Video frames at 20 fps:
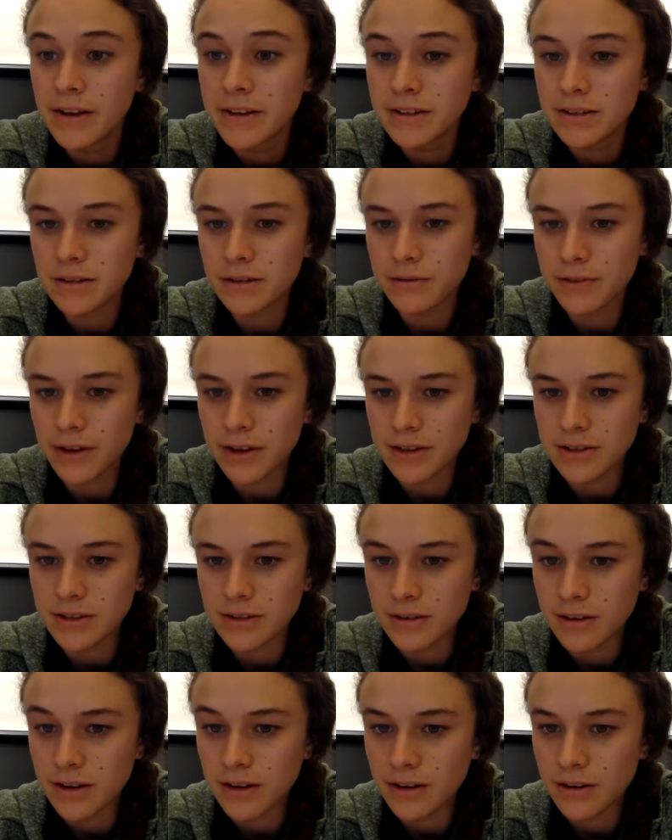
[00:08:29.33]

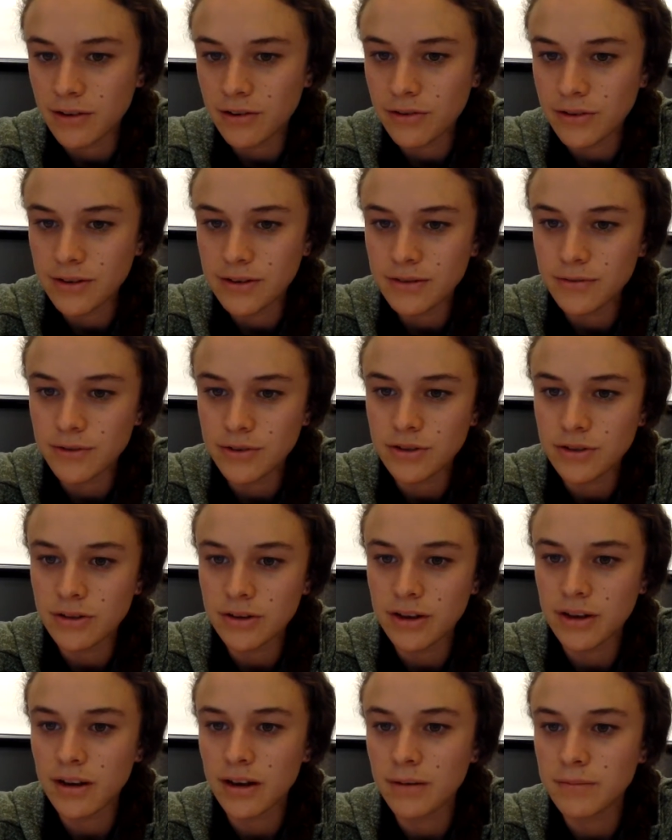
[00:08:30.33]
certification can increase future
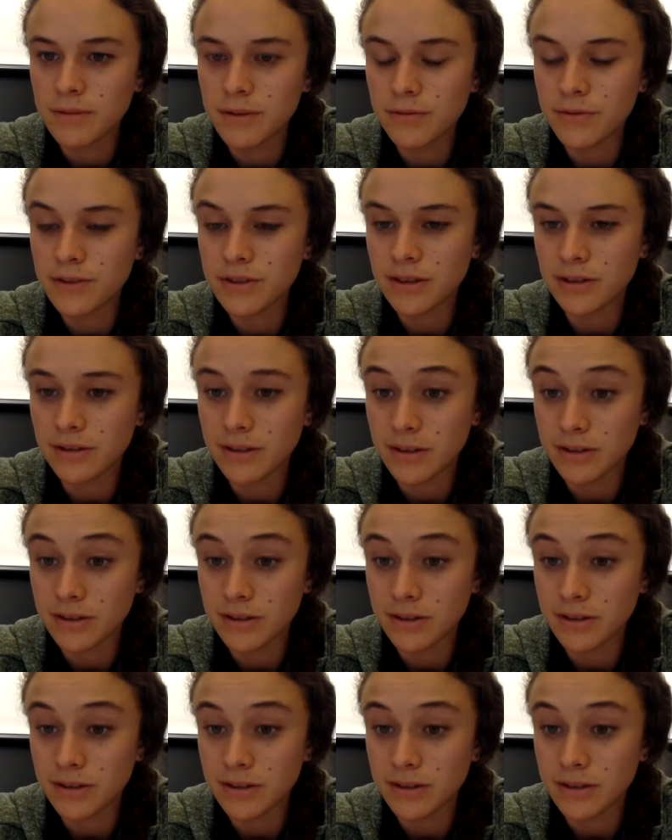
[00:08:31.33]
income sufficiently